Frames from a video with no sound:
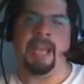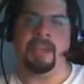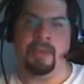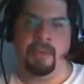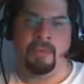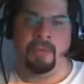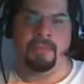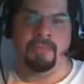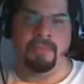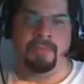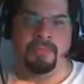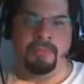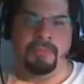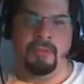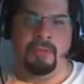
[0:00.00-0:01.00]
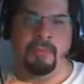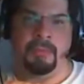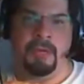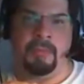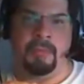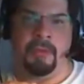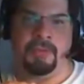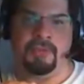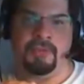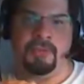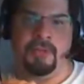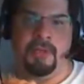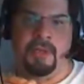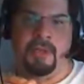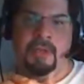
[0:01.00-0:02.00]
and you're pretty
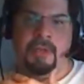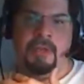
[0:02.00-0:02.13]
much